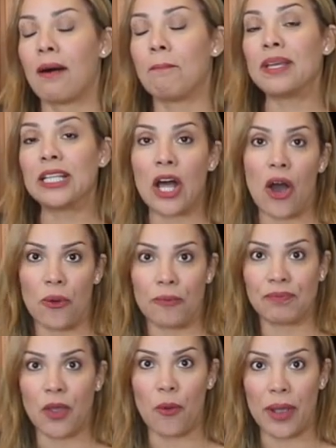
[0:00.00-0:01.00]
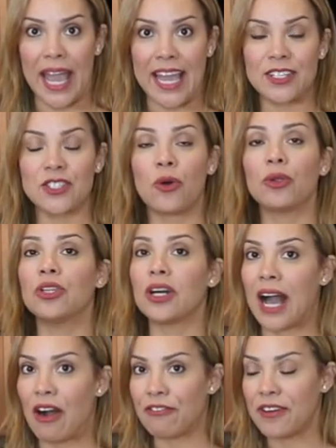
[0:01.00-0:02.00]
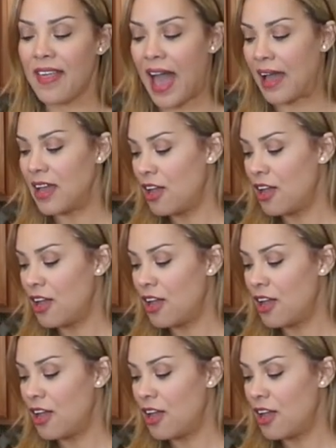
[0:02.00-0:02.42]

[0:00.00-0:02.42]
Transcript: below, okay? So look out for that.